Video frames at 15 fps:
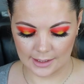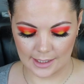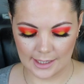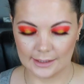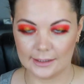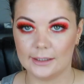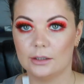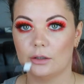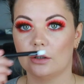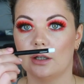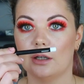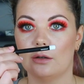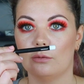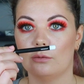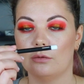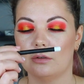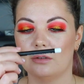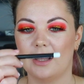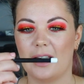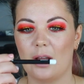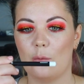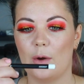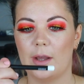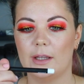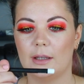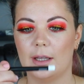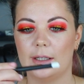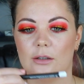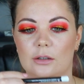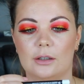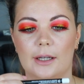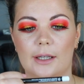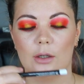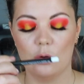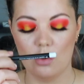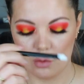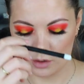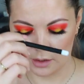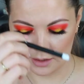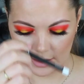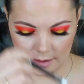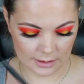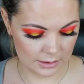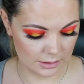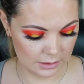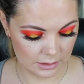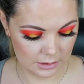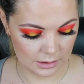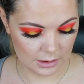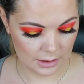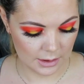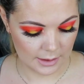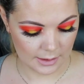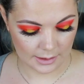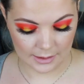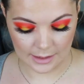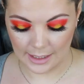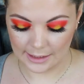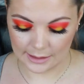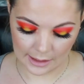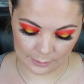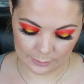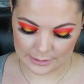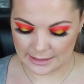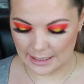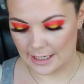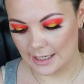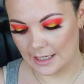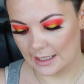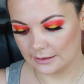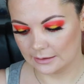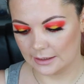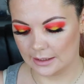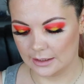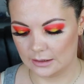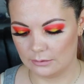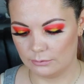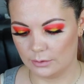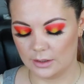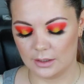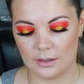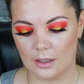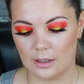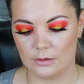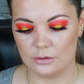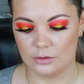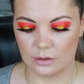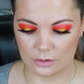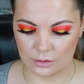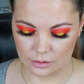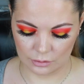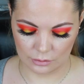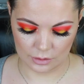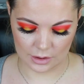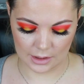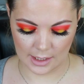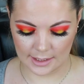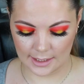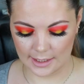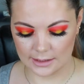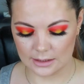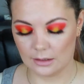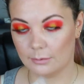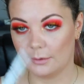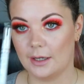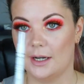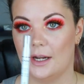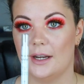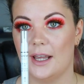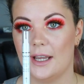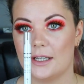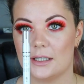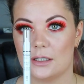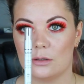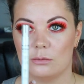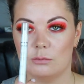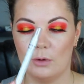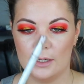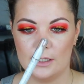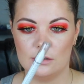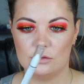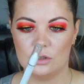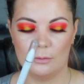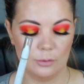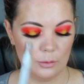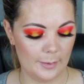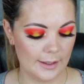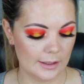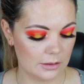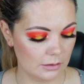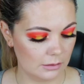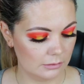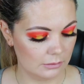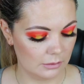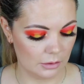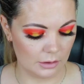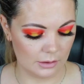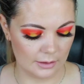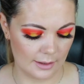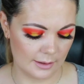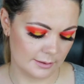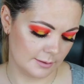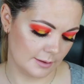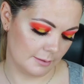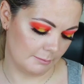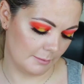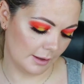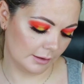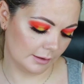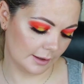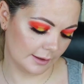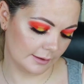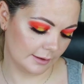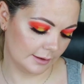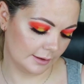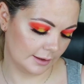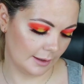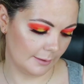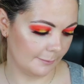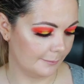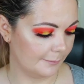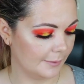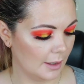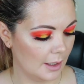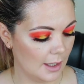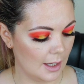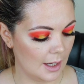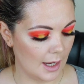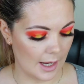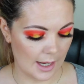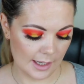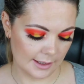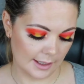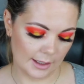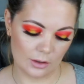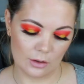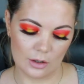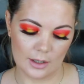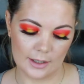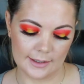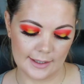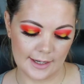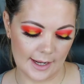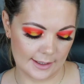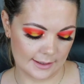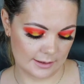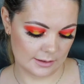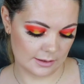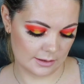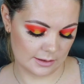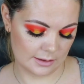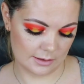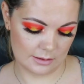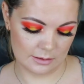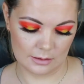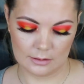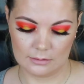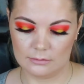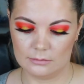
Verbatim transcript: an eyeliner and like a white liner in coconut. Then I was at like one of the other drugstores and I ended up getting a NYX white jumbo pencil, or it's in milk I think, yep. And I got a NYX,